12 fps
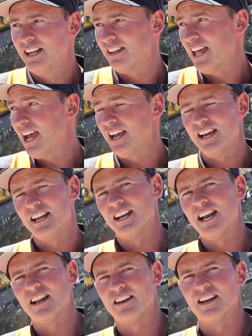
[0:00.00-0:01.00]
That, and
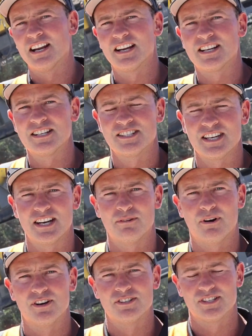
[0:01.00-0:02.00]
another thing to consider
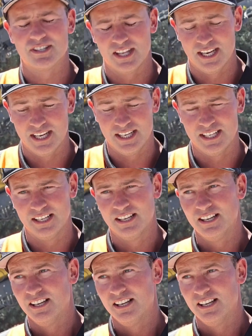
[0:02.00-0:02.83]
was the